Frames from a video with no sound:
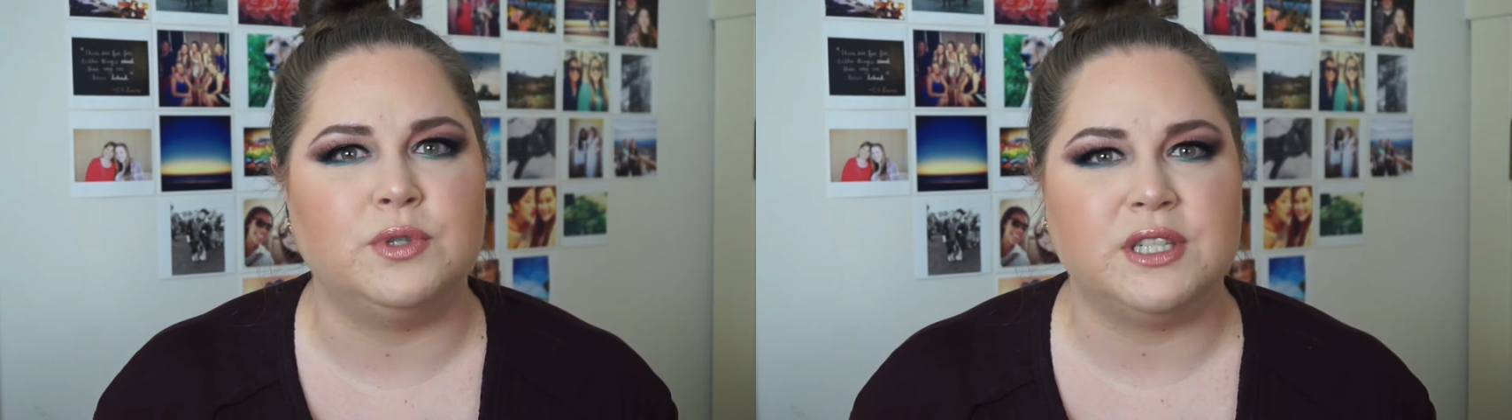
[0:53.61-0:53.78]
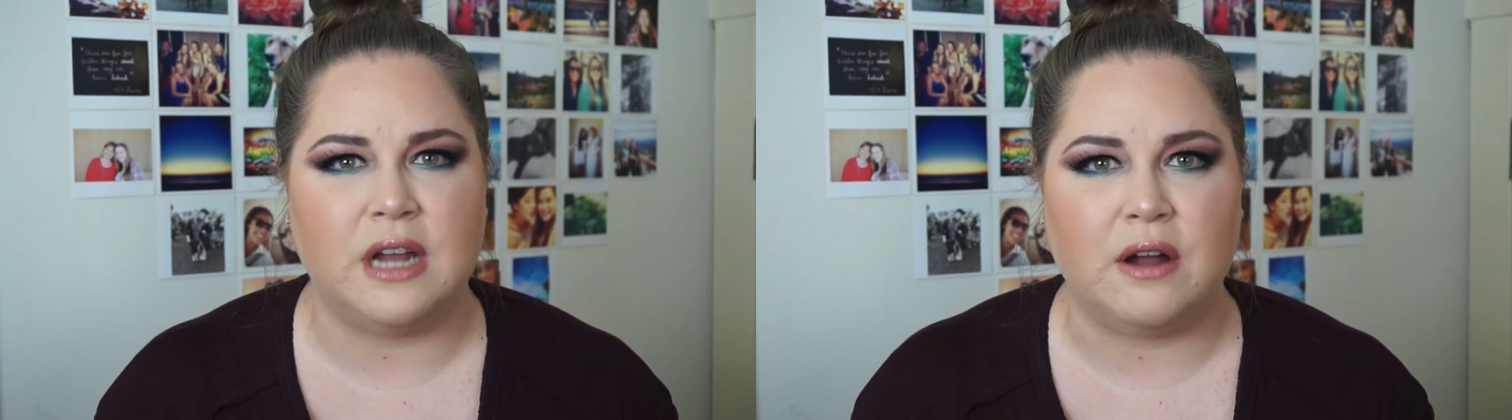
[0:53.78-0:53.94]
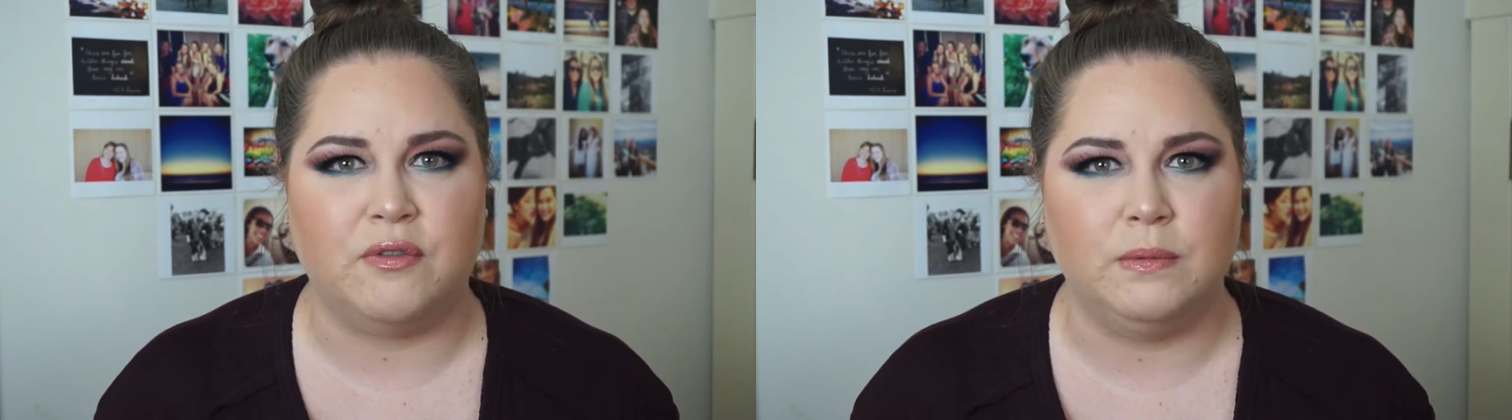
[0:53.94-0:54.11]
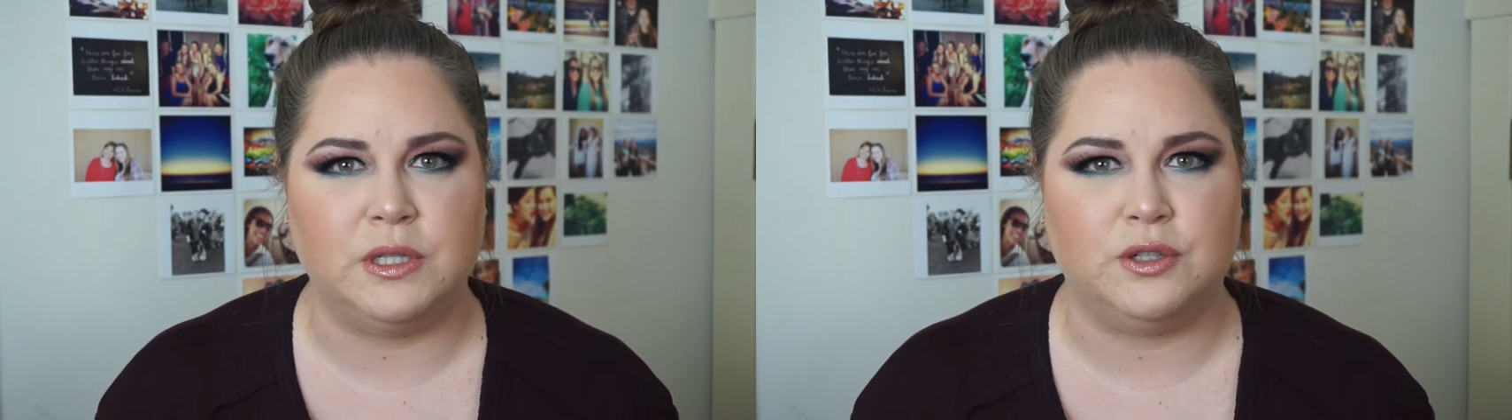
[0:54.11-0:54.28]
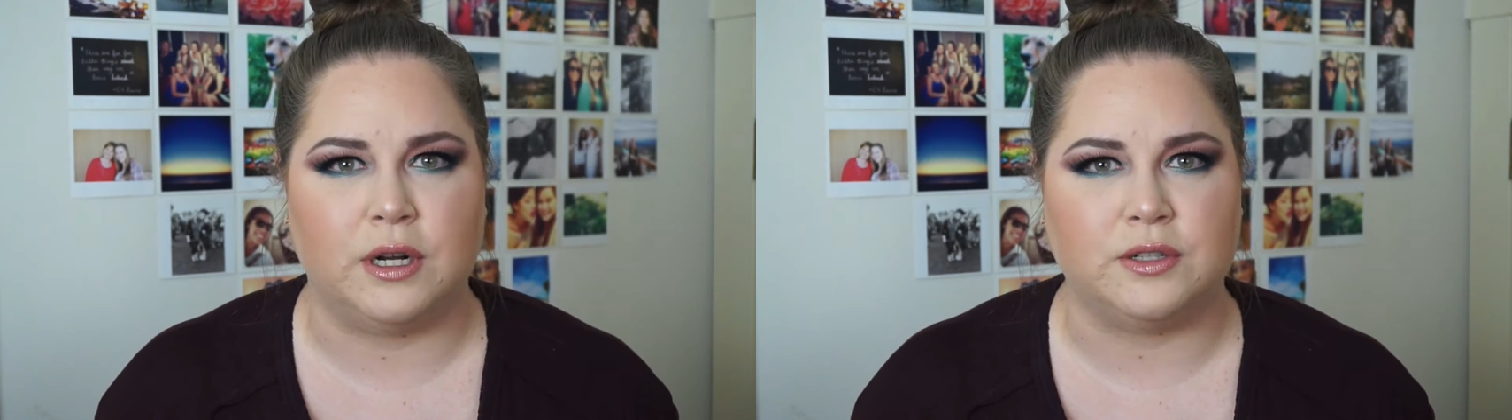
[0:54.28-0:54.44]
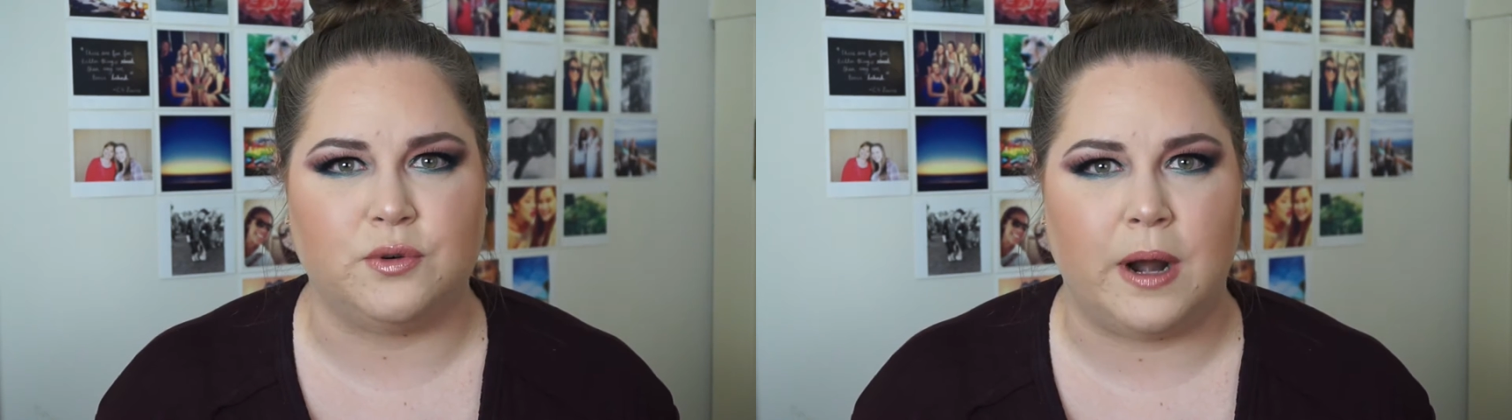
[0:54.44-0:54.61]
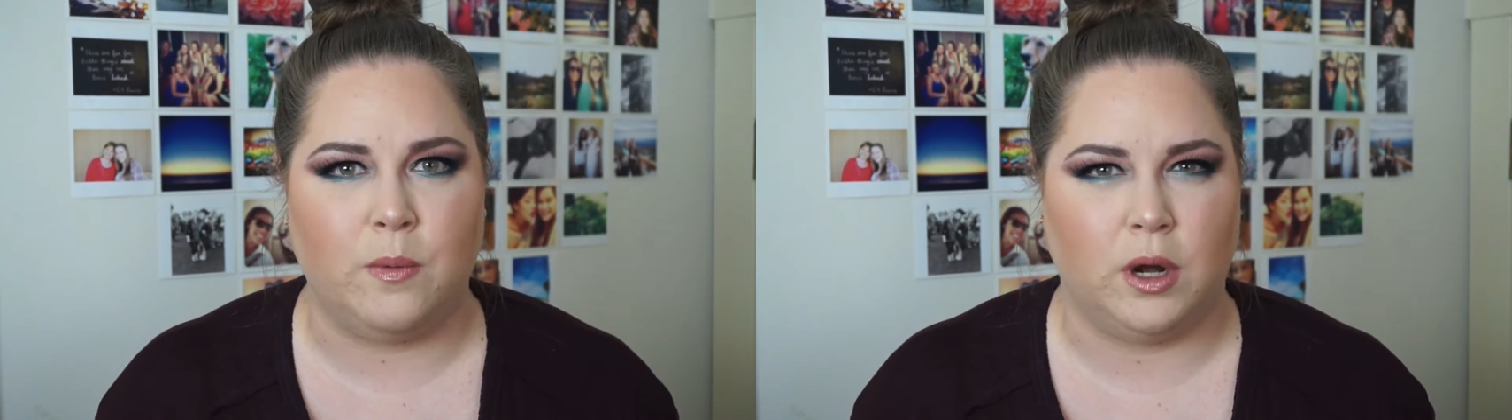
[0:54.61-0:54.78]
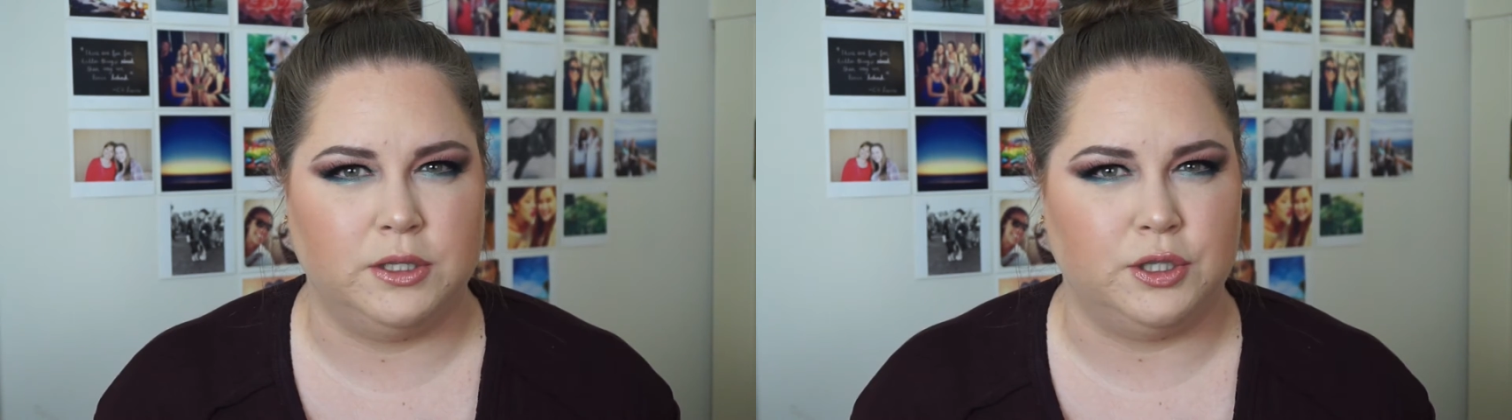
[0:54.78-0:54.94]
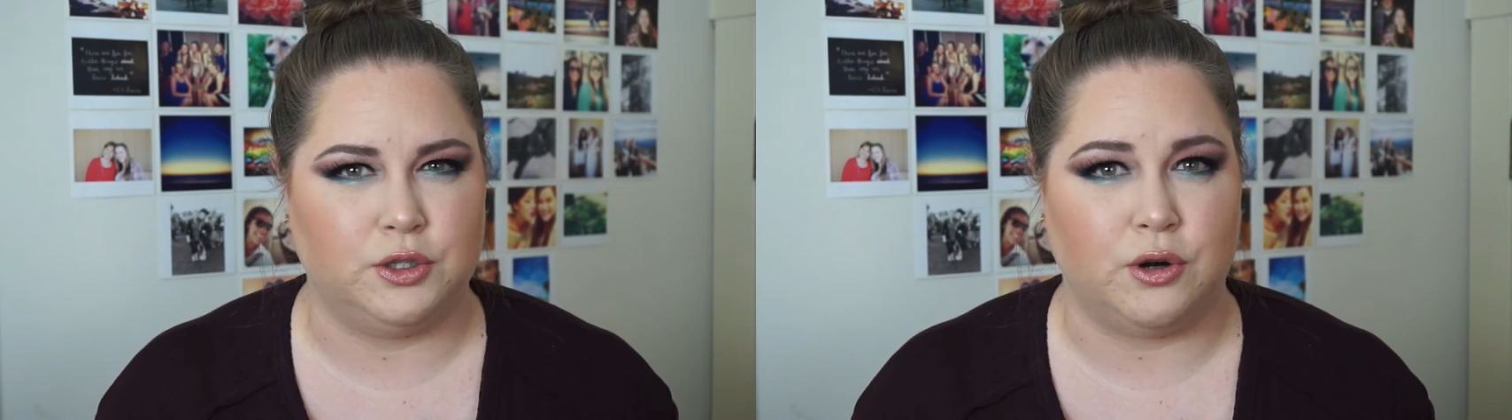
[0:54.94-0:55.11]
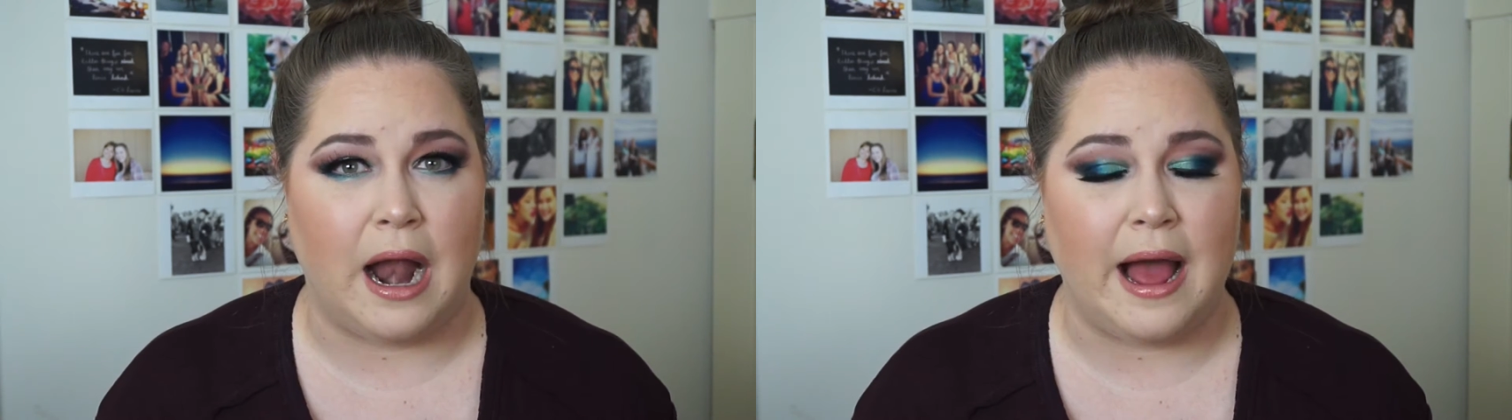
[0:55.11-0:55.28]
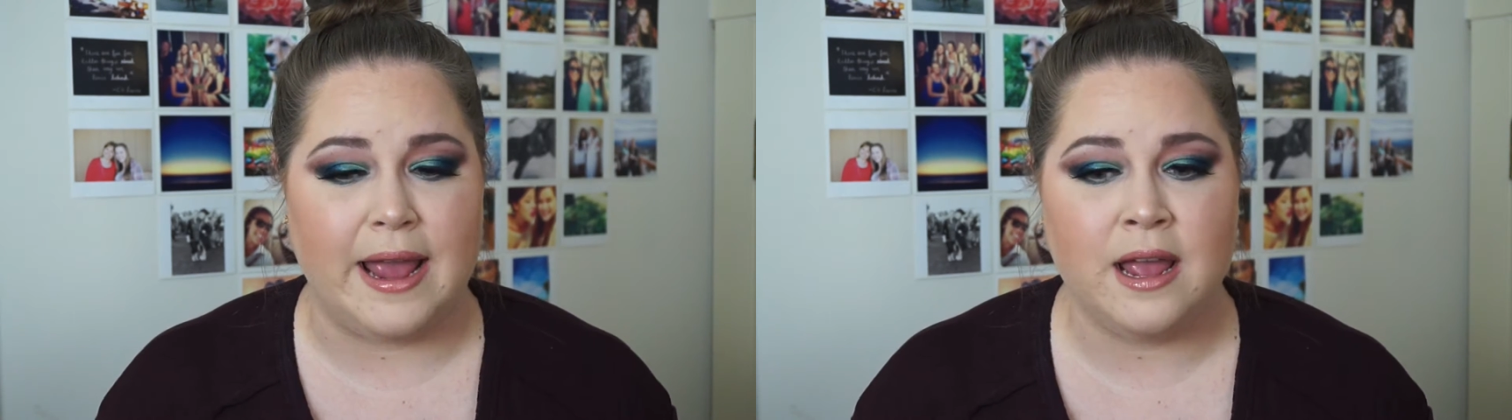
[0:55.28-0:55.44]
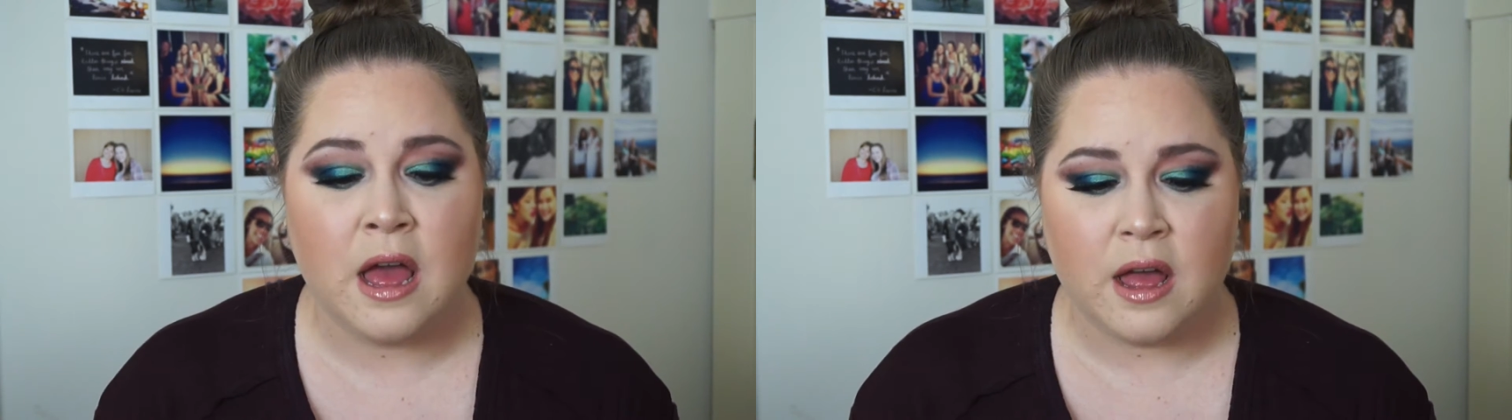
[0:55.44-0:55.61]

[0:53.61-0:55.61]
stuff from the drugstore I wanted to try